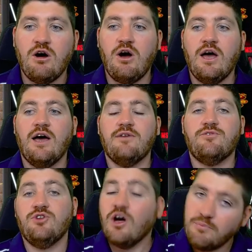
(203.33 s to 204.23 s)
have
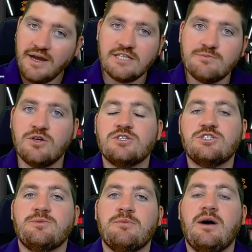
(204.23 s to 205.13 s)
not paid a
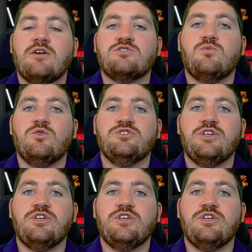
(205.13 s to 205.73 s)
sponsorship amount towards